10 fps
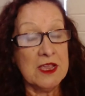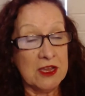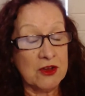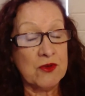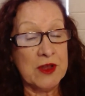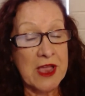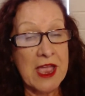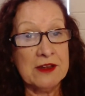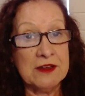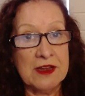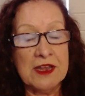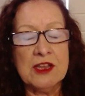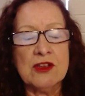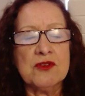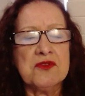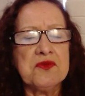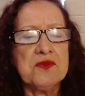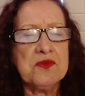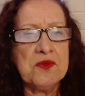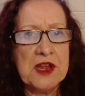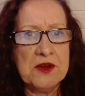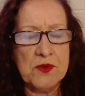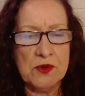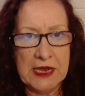it created an incredible